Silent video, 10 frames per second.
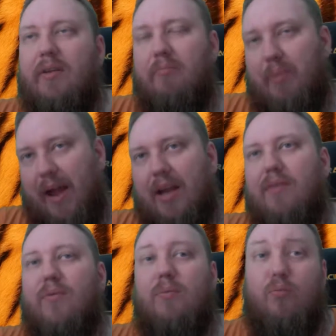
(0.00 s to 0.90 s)
and
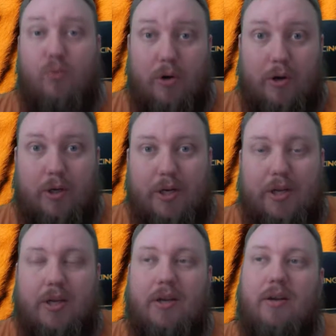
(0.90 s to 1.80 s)
back from work,